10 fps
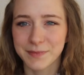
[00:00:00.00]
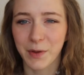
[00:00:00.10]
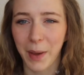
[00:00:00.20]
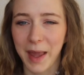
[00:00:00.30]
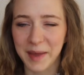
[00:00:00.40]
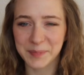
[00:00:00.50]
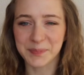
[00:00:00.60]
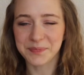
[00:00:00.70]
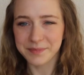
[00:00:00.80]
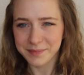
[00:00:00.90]
Okay.
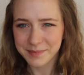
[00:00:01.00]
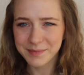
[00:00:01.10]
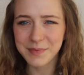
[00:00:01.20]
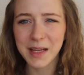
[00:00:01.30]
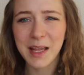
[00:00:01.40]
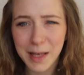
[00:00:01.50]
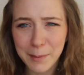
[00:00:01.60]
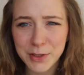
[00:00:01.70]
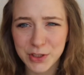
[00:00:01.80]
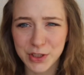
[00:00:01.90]

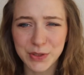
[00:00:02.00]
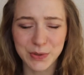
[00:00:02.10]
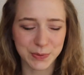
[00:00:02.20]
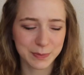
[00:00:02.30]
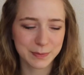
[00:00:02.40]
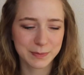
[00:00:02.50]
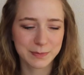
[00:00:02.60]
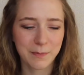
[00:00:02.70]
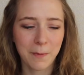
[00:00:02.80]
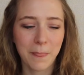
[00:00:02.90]
Number 2.
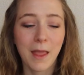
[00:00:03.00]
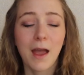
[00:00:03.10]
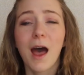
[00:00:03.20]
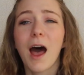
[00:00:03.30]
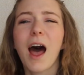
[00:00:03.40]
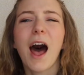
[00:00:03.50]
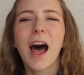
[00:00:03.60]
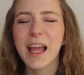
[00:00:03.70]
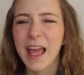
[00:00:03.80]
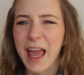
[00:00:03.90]

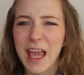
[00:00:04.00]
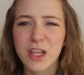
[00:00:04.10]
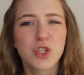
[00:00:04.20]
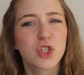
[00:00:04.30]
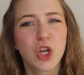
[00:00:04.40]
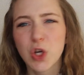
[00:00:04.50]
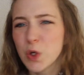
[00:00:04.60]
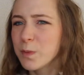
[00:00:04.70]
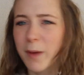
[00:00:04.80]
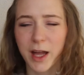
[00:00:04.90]
I ate
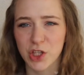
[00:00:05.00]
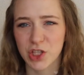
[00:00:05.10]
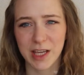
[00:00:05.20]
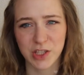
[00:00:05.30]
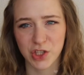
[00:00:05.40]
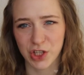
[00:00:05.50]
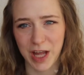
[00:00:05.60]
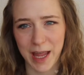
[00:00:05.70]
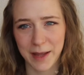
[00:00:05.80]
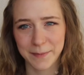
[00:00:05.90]
too much
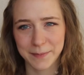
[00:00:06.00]
yesterday.